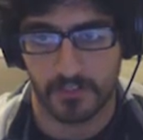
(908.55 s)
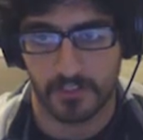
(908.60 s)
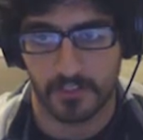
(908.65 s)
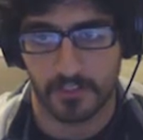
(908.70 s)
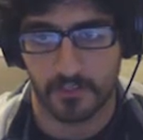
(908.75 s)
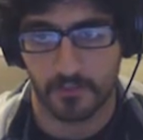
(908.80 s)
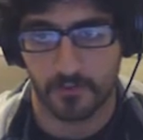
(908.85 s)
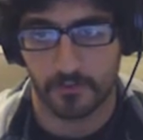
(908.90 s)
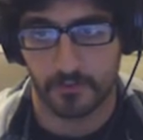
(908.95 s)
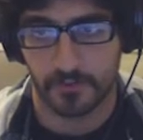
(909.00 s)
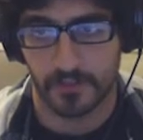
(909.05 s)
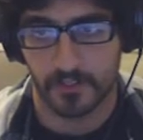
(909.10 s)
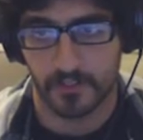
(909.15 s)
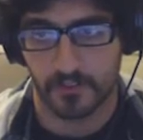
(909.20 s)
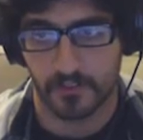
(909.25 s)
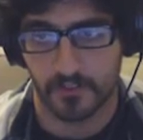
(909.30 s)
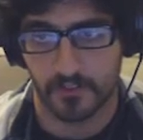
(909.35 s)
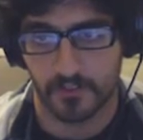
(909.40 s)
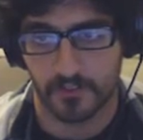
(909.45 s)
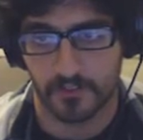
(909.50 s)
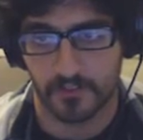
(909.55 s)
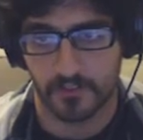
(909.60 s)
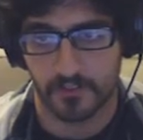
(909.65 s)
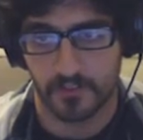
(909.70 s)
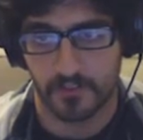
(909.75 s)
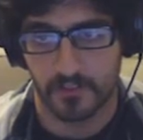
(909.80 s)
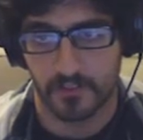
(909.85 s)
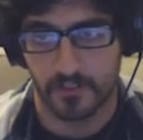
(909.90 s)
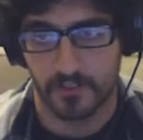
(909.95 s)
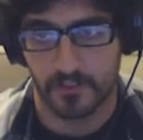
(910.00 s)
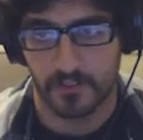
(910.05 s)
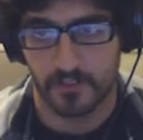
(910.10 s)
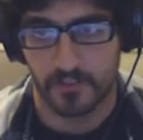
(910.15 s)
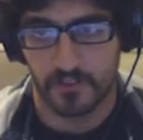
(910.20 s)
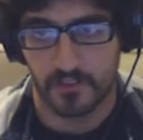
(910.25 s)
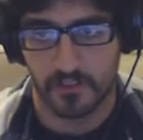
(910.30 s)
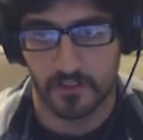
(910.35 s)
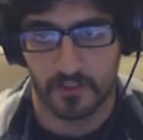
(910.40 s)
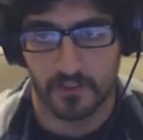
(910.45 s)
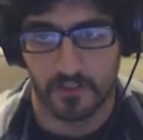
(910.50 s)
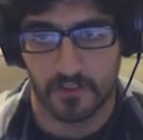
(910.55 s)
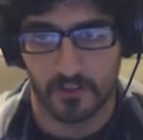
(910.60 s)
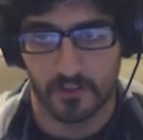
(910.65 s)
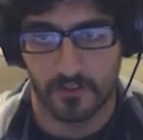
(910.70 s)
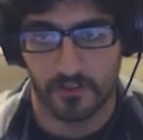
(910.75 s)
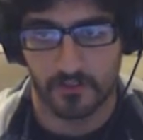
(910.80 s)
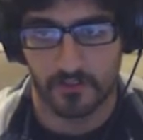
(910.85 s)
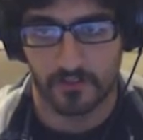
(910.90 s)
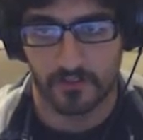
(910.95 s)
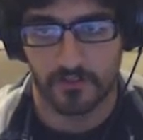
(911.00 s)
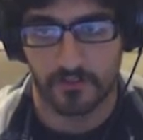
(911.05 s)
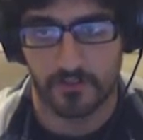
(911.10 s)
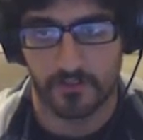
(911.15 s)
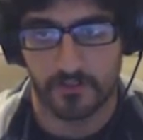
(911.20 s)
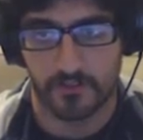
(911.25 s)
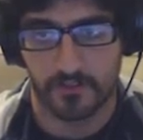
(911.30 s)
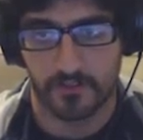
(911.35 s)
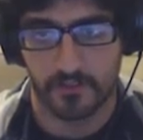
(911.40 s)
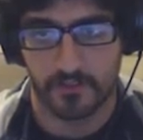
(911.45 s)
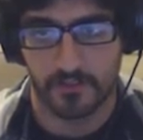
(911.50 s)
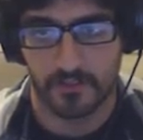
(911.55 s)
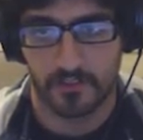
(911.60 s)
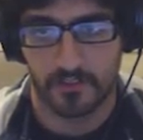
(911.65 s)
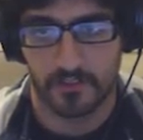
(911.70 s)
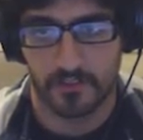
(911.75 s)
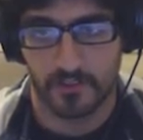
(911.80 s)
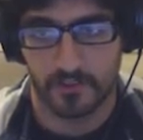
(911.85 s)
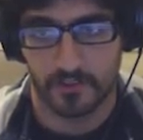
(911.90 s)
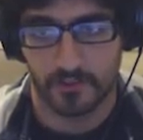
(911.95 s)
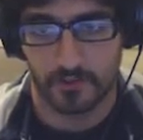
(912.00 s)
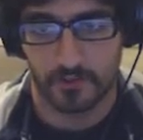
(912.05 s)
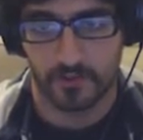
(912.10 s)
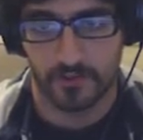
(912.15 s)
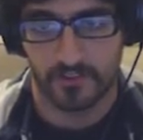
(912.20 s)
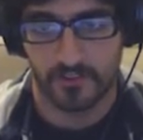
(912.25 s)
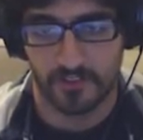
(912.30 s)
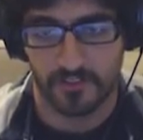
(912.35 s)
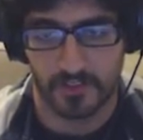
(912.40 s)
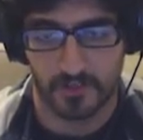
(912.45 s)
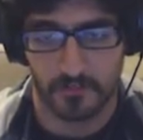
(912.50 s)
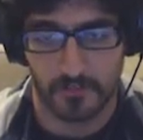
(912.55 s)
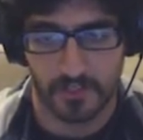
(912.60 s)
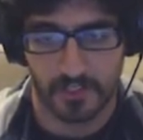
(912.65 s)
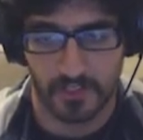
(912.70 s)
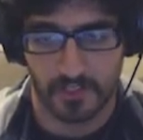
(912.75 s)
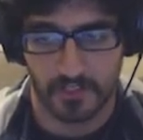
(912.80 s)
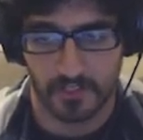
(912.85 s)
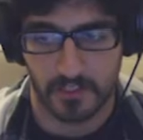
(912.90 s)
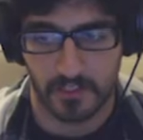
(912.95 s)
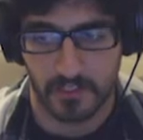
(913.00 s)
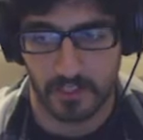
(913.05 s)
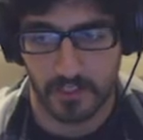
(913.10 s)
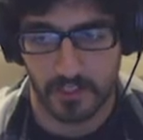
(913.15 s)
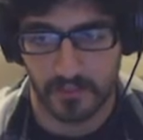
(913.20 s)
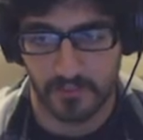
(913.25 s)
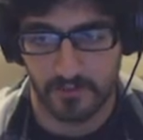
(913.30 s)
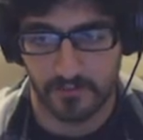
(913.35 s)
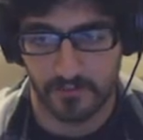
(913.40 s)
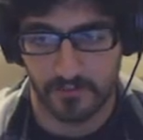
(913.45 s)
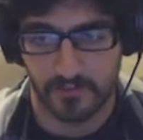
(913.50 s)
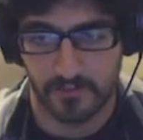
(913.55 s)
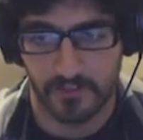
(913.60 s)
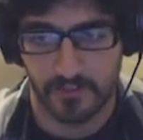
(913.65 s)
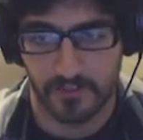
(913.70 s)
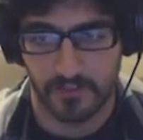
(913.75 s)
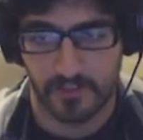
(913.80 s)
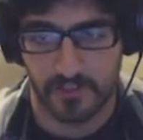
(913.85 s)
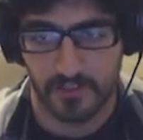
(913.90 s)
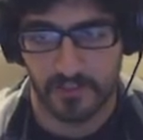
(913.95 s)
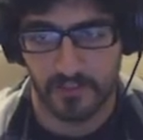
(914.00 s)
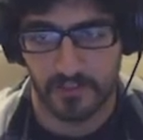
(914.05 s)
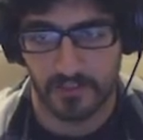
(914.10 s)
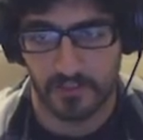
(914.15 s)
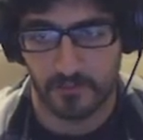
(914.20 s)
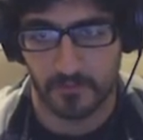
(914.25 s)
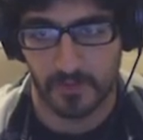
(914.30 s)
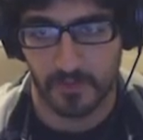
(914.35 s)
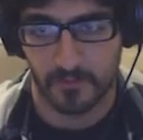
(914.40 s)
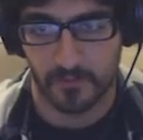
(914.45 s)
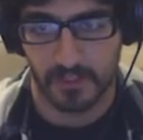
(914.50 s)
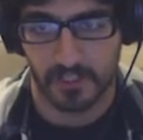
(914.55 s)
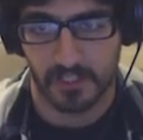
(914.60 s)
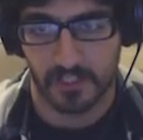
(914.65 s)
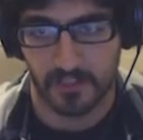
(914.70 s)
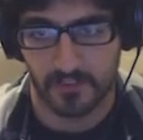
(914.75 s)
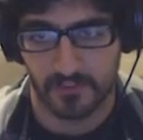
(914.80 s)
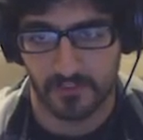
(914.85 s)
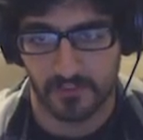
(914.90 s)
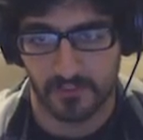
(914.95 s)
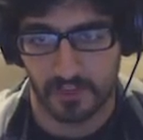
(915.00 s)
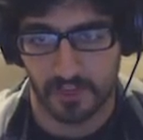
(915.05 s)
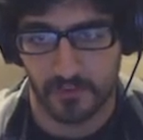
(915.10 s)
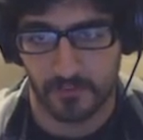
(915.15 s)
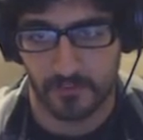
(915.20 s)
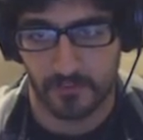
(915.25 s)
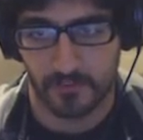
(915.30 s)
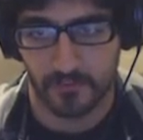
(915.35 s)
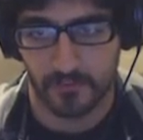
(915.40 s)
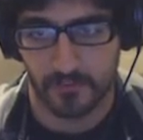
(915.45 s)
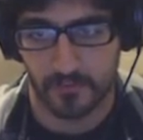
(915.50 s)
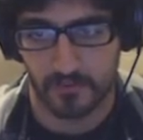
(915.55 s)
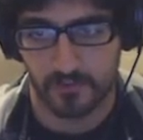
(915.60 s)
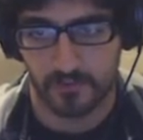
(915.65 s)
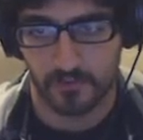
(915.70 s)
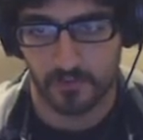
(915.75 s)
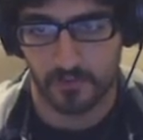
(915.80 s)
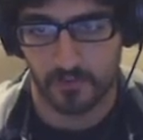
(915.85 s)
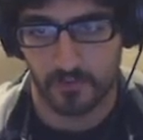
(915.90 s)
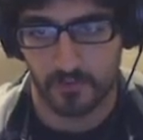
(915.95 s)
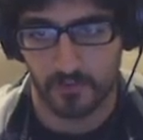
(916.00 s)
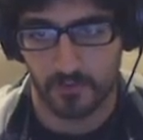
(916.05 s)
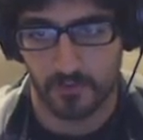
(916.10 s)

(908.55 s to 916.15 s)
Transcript: It was because of the choices I made in life that made me kind of stop going to school.